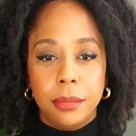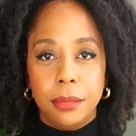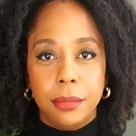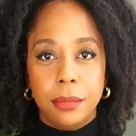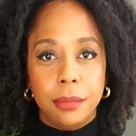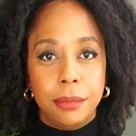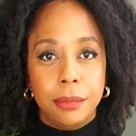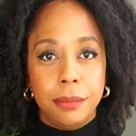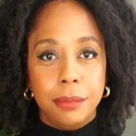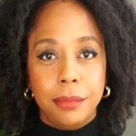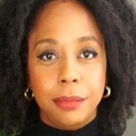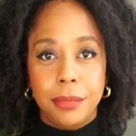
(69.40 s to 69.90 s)

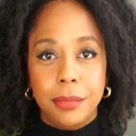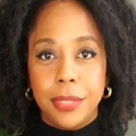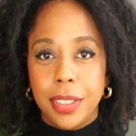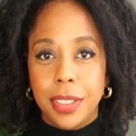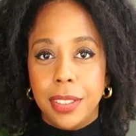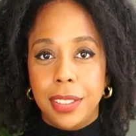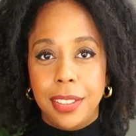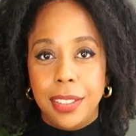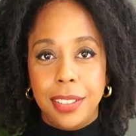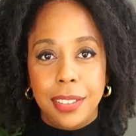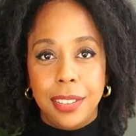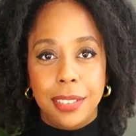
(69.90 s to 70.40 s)

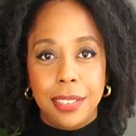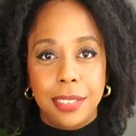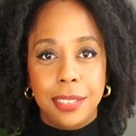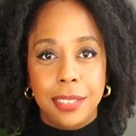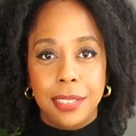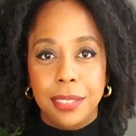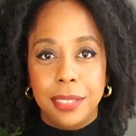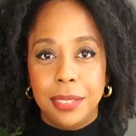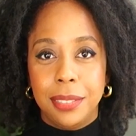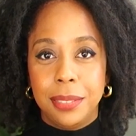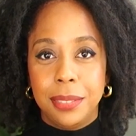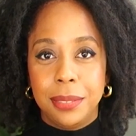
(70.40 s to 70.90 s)

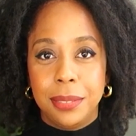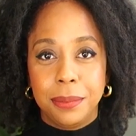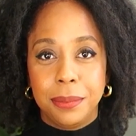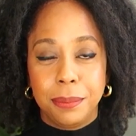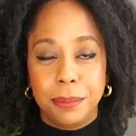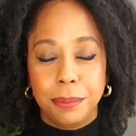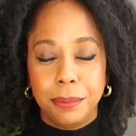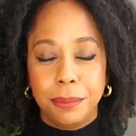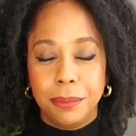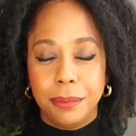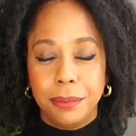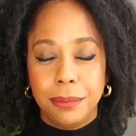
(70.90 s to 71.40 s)

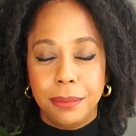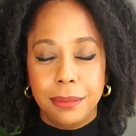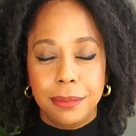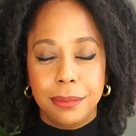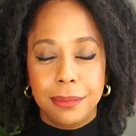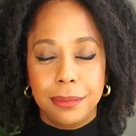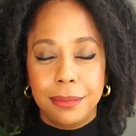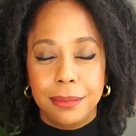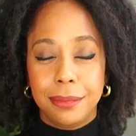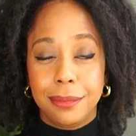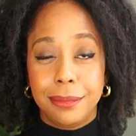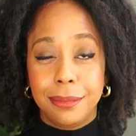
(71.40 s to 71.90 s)

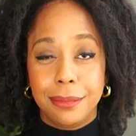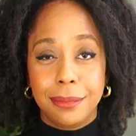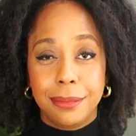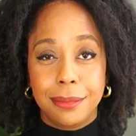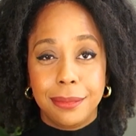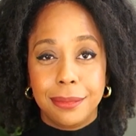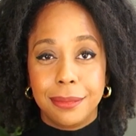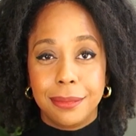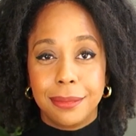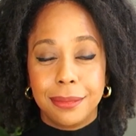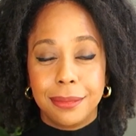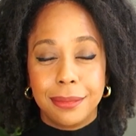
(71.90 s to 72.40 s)

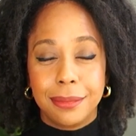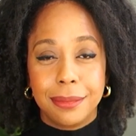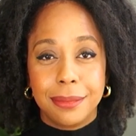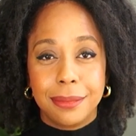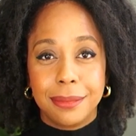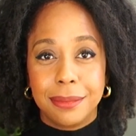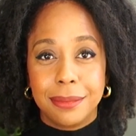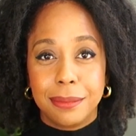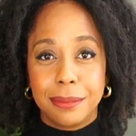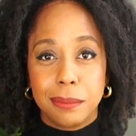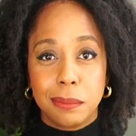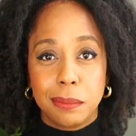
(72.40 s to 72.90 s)

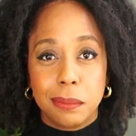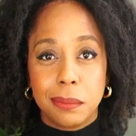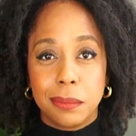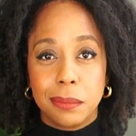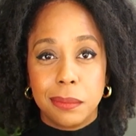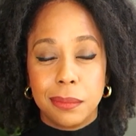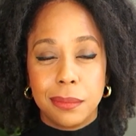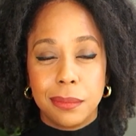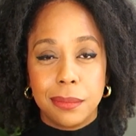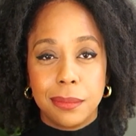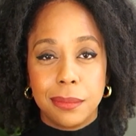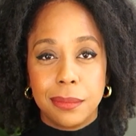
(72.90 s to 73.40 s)

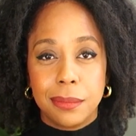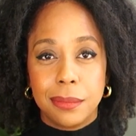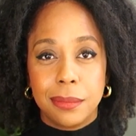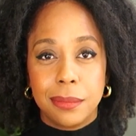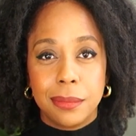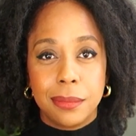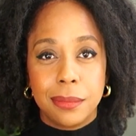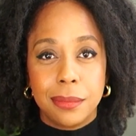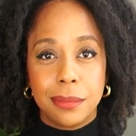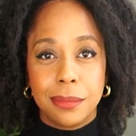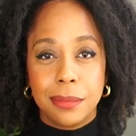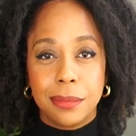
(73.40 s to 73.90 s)

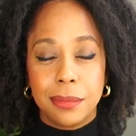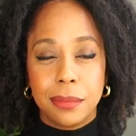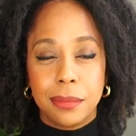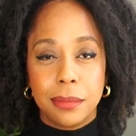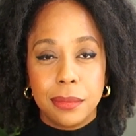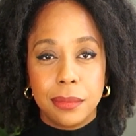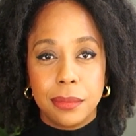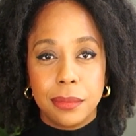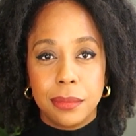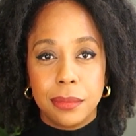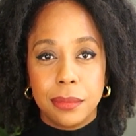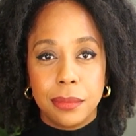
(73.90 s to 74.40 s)

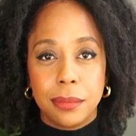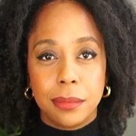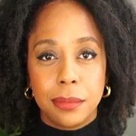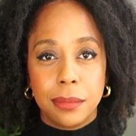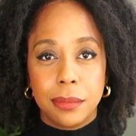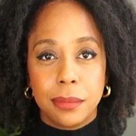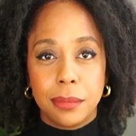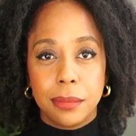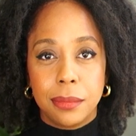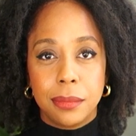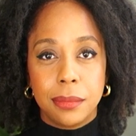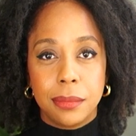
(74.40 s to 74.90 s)

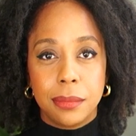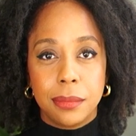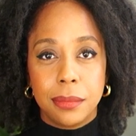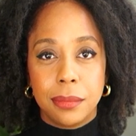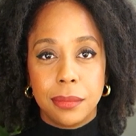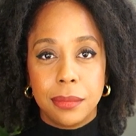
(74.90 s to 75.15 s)
[no speech]